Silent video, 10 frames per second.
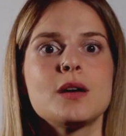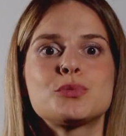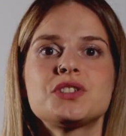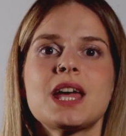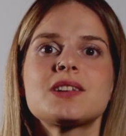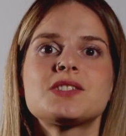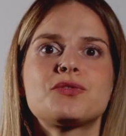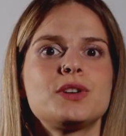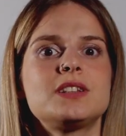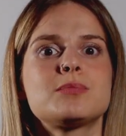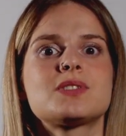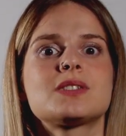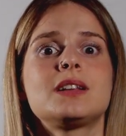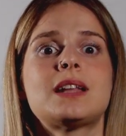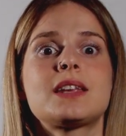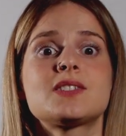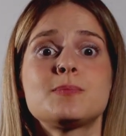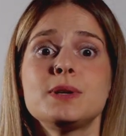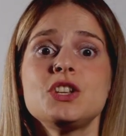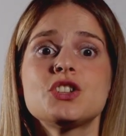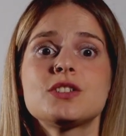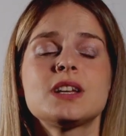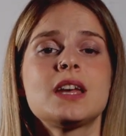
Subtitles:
protects freedoms like speech,